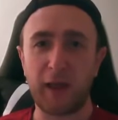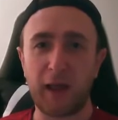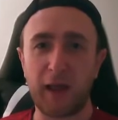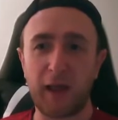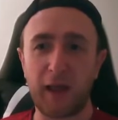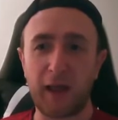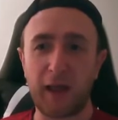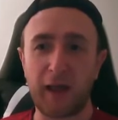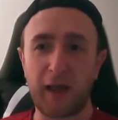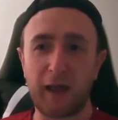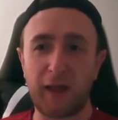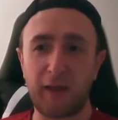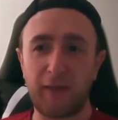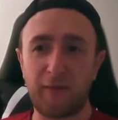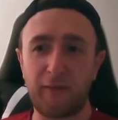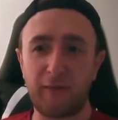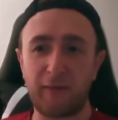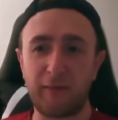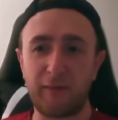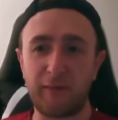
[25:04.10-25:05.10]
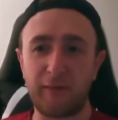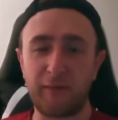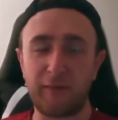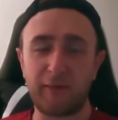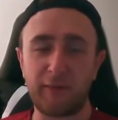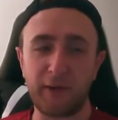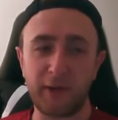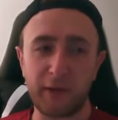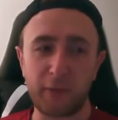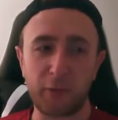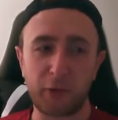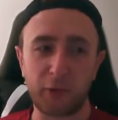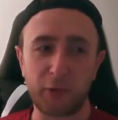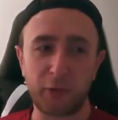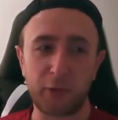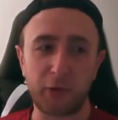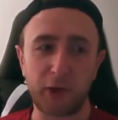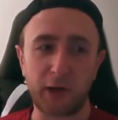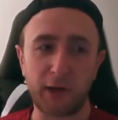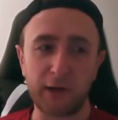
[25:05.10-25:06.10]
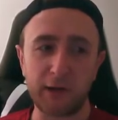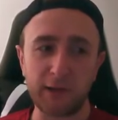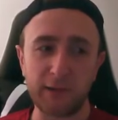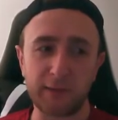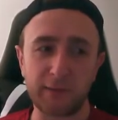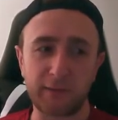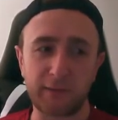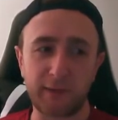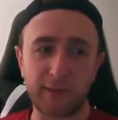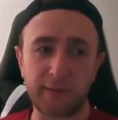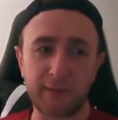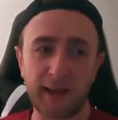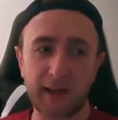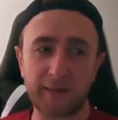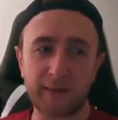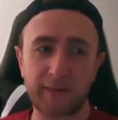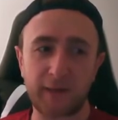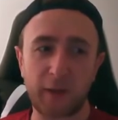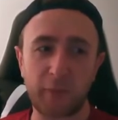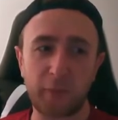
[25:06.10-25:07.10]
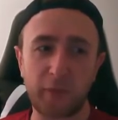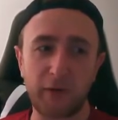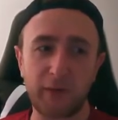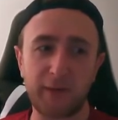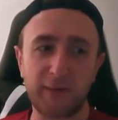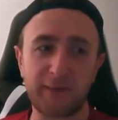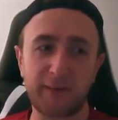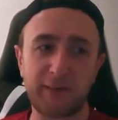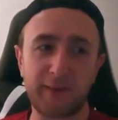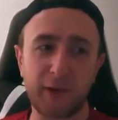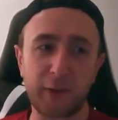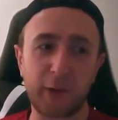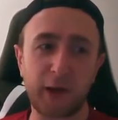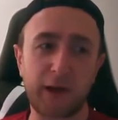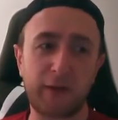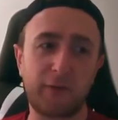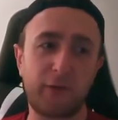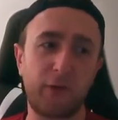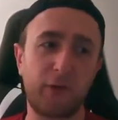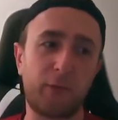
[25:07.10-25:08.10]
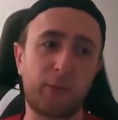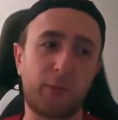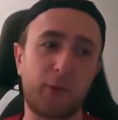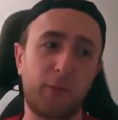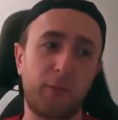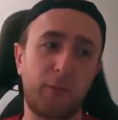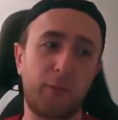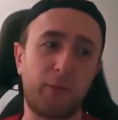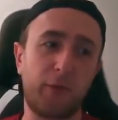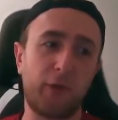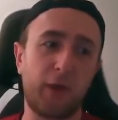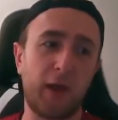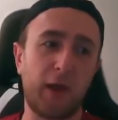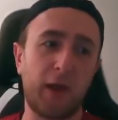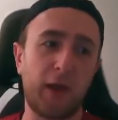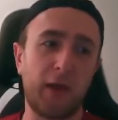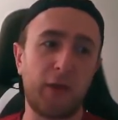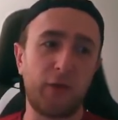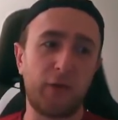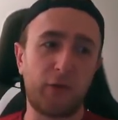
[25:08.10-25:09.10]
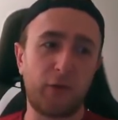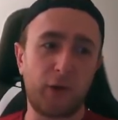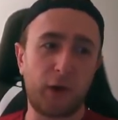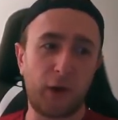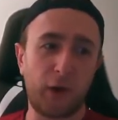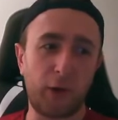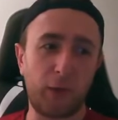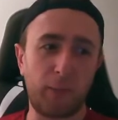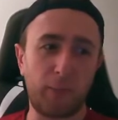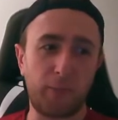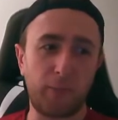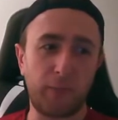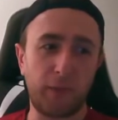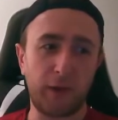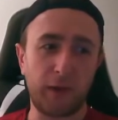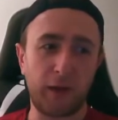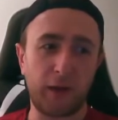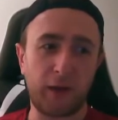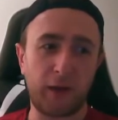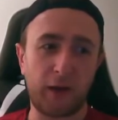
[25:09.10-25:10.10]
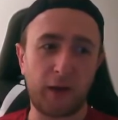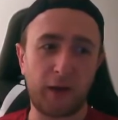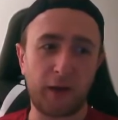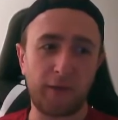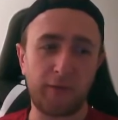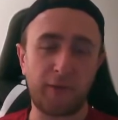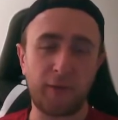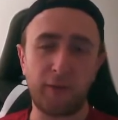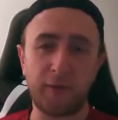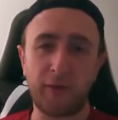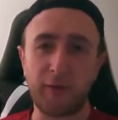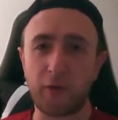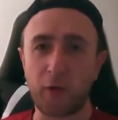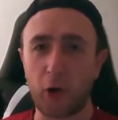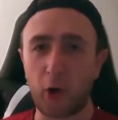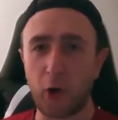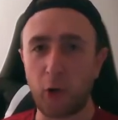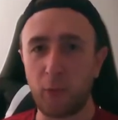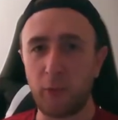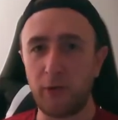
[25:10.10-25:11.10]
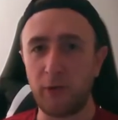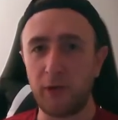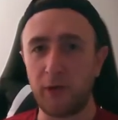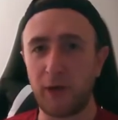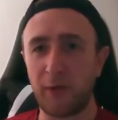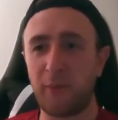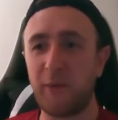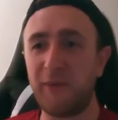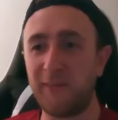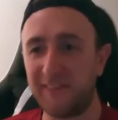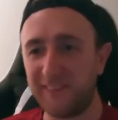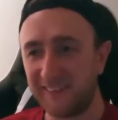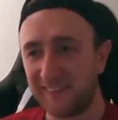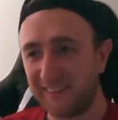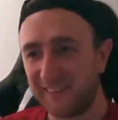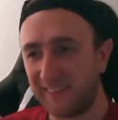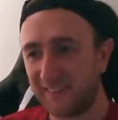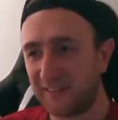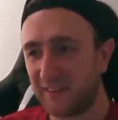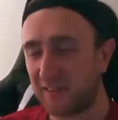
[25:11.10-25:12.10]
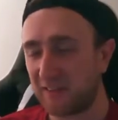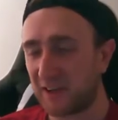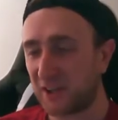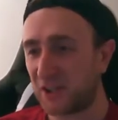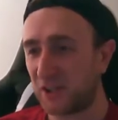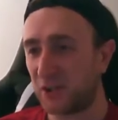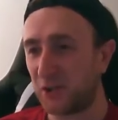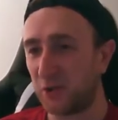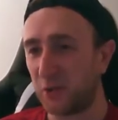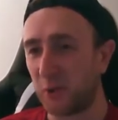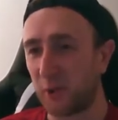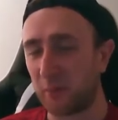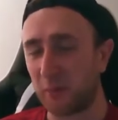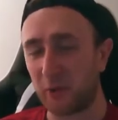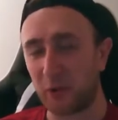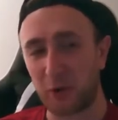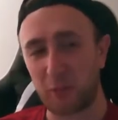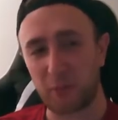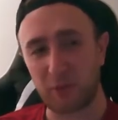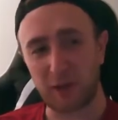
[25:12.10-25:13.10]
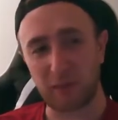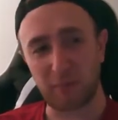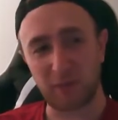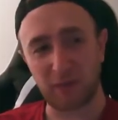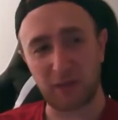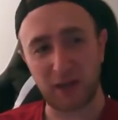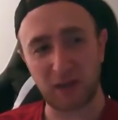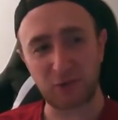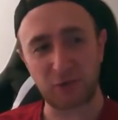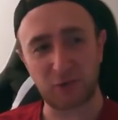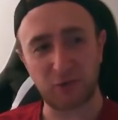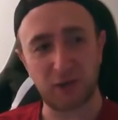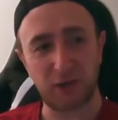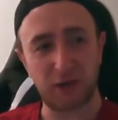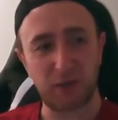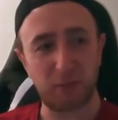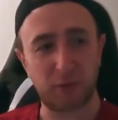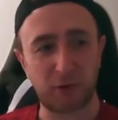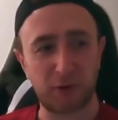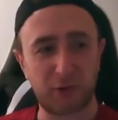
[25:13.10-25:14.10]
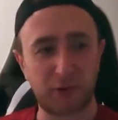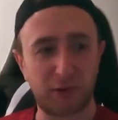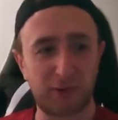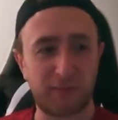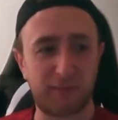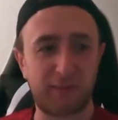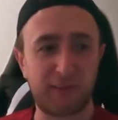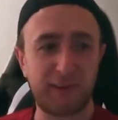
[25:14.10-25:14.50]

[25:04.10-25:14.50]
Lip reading: and the 3D model kind of reflects that, but it still has those problems. So if you've ever opened up, if you ever actually do open up the actual 3D model